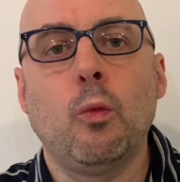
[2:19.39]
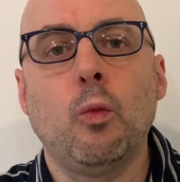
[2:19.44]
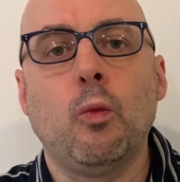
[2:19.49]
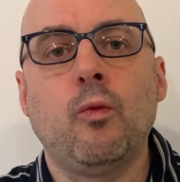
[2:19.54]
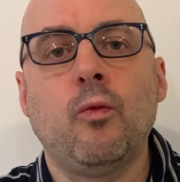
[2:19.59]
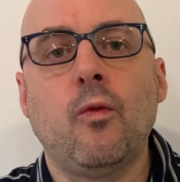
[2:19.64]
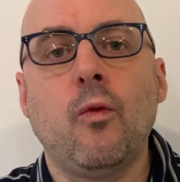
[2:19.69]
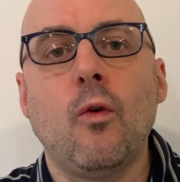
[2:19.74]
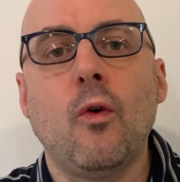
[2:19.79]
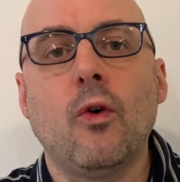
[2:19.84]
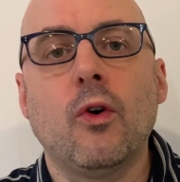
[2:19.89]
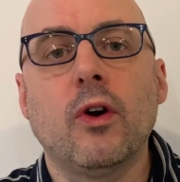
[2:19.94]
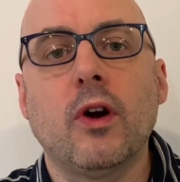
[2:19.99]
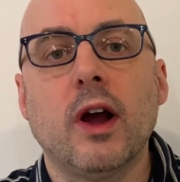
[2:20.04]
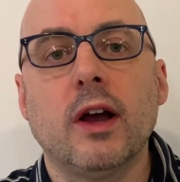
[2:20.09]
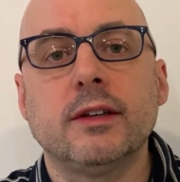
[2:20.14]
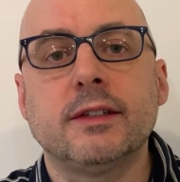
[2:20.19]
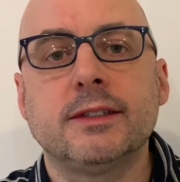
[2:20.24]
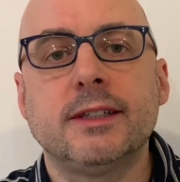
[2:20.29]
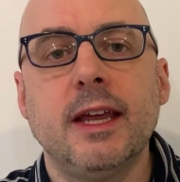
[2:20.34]

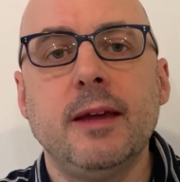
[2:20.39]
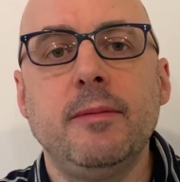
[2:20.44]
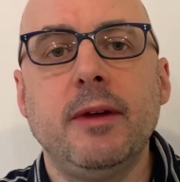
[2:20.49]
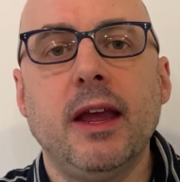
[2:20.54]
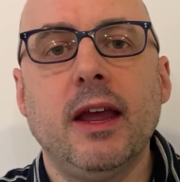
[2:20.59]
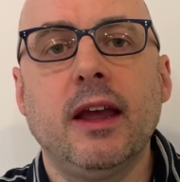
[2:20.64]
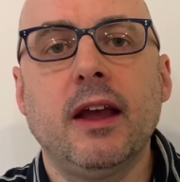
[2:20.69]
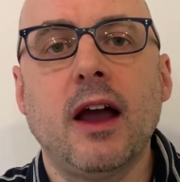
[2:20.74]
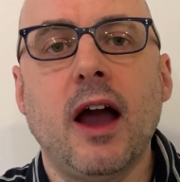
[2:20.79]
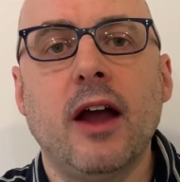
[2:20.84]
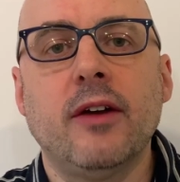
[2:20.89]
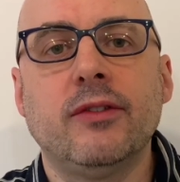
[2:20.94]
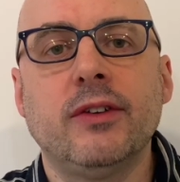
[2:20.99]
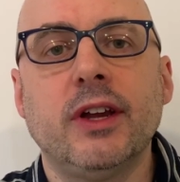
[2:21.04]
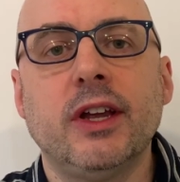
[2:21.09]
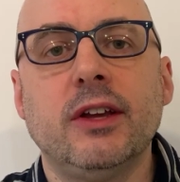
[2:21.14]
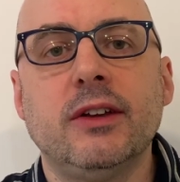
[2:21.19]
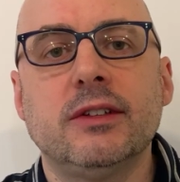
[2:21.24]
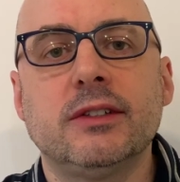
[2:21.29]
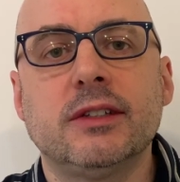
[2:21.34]
For steaming, I
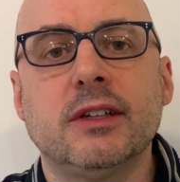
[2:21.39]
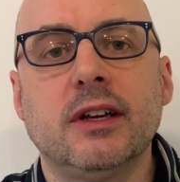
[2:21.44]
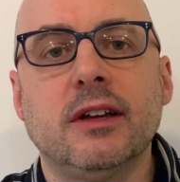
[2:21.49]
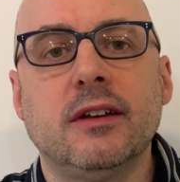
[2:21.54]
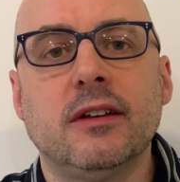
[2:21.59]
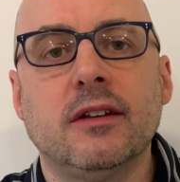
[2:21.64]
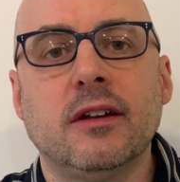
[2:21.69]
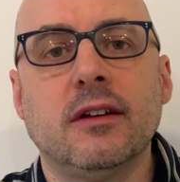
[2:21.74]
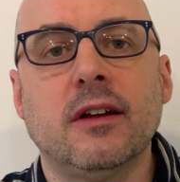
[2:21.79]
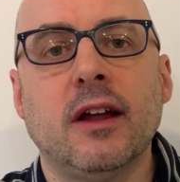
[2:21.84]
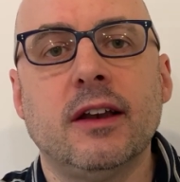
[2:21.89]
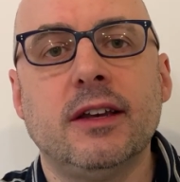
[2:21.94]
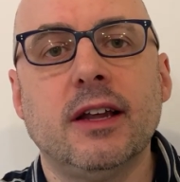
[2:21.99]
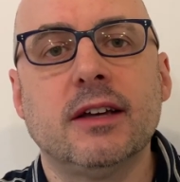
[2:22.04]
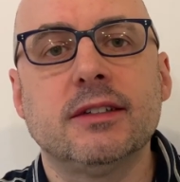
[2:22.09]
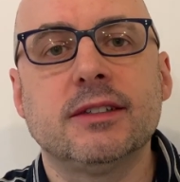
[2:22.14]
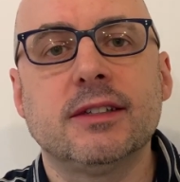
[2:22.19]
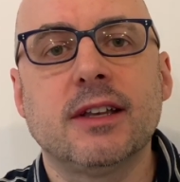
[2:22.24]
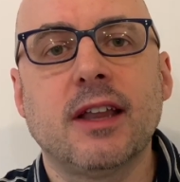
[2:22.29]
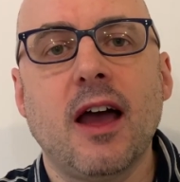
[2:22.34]
reuse it a
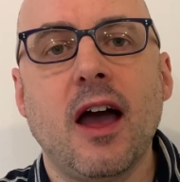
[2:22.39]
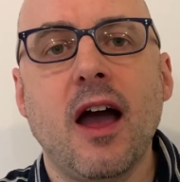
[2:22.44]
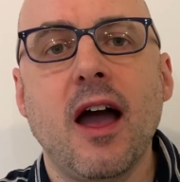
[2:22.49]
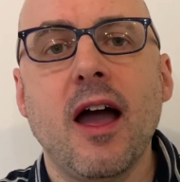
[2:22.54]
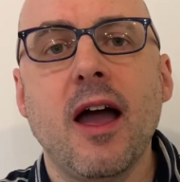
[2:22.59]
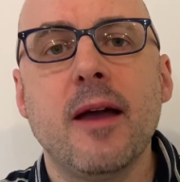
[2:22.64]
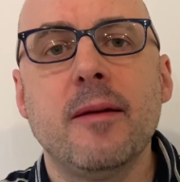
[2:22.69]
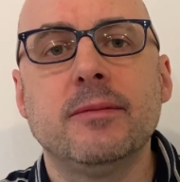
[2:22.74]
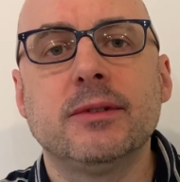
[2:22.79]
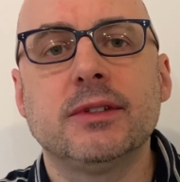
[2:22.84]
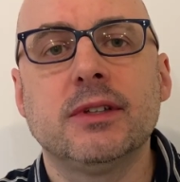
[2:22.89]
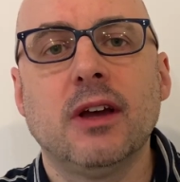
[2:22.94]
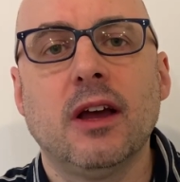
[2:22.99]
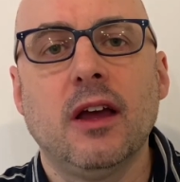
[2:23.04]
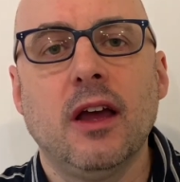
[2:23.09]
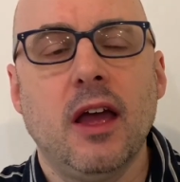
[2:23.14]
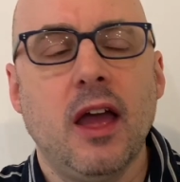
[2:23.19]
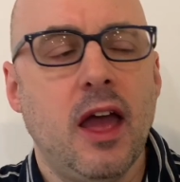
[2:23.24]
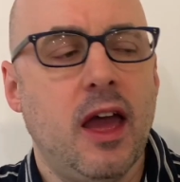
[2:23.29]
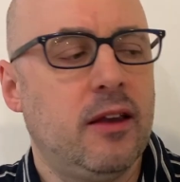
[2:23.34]
dozen times,
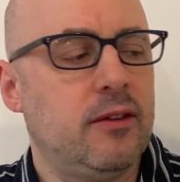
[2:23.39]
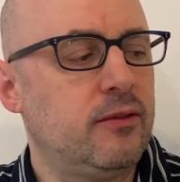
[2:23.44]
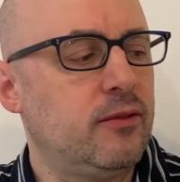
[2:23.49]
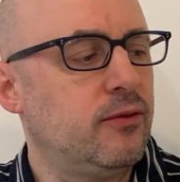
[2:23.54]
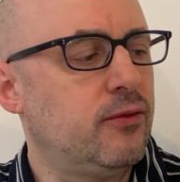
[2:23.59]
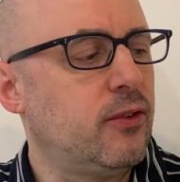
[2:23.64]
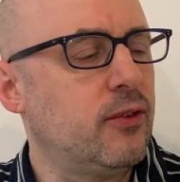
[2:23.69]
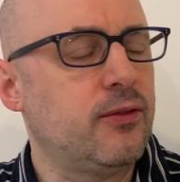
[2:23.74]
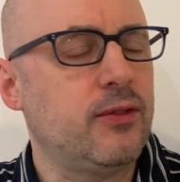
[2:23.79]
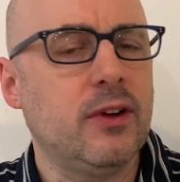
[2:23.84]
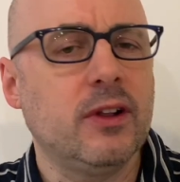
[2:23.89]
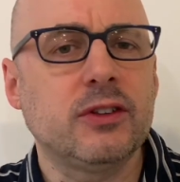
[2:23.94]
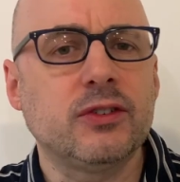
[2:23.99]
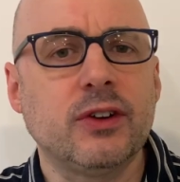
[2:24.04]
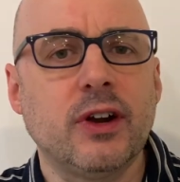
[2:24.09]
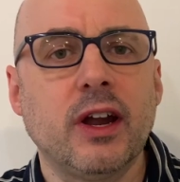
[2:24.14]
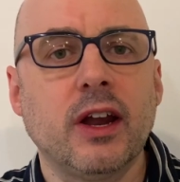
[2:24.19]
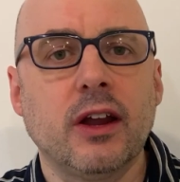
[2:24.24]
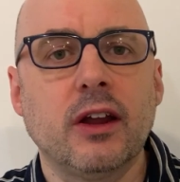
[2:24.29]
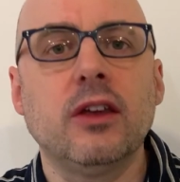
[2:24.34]
and for
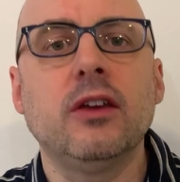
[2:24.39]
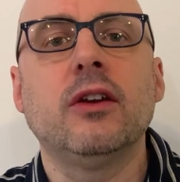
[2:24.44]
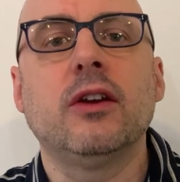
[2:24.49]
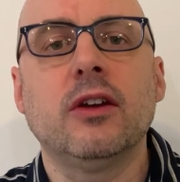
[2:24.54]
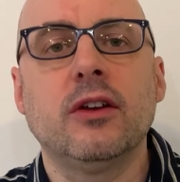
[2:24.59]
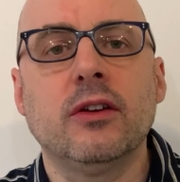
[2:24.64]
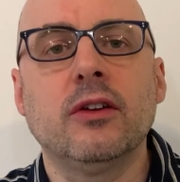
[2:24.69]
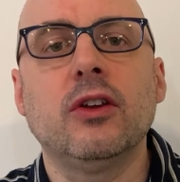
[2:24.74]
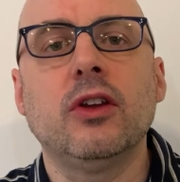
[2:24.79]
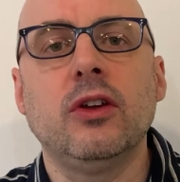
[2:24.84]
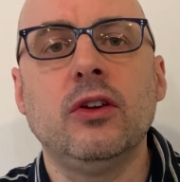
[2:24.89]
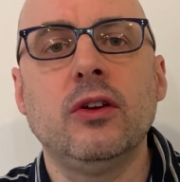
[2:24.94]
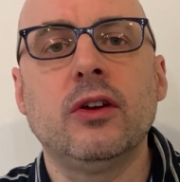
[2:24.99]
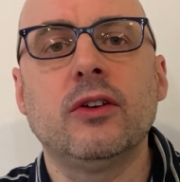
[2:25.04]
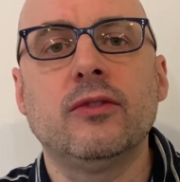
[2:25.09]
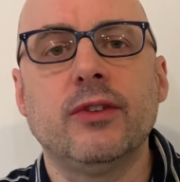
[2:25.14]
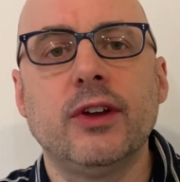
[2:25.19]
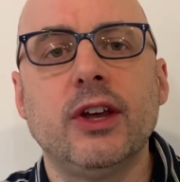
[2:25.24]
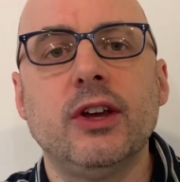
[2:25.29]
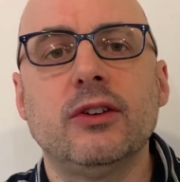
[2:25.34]
filtering, you can
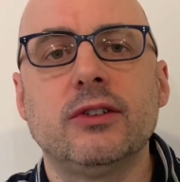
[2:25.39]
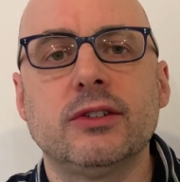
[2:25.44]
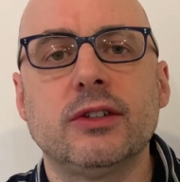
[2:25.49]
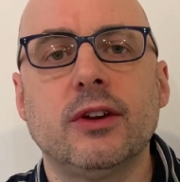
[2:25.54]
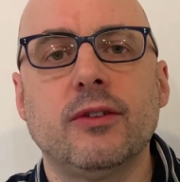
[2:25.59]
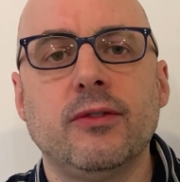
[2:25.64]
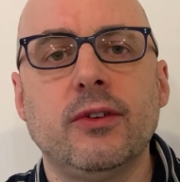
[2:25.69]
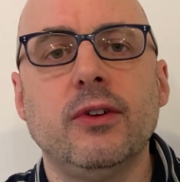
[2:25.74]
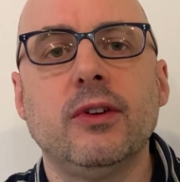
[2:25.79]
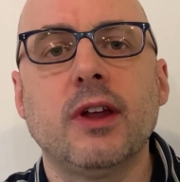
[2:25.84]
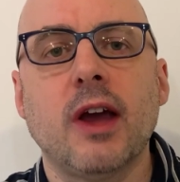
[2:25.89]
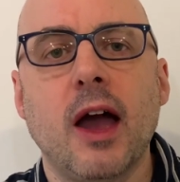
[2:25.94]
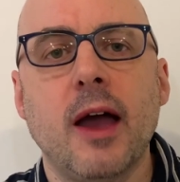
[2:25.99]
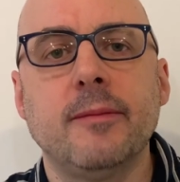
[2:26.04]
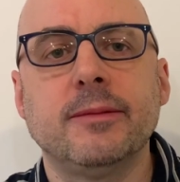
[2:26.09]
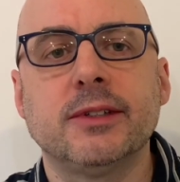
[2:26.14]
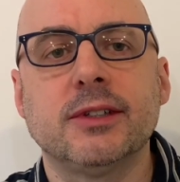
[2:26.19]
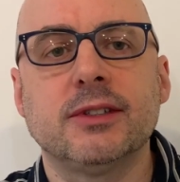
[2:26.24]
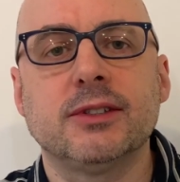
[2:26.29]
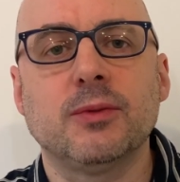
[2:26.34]
reuse it a few
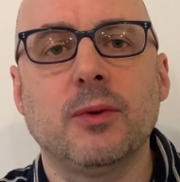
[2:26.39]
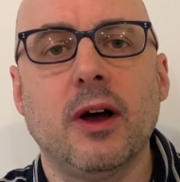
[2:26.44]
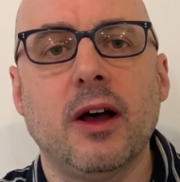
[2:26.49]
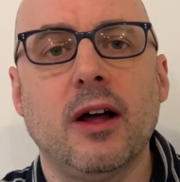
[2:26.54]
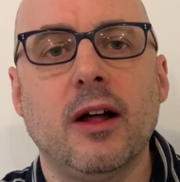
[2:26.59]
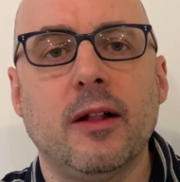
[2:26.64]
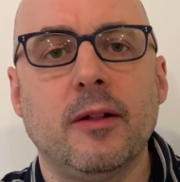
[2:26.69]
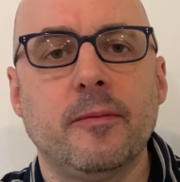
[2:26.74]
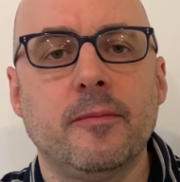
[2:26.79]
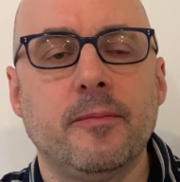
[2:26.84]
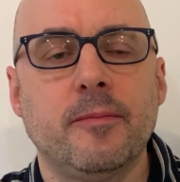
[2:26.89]
times as well.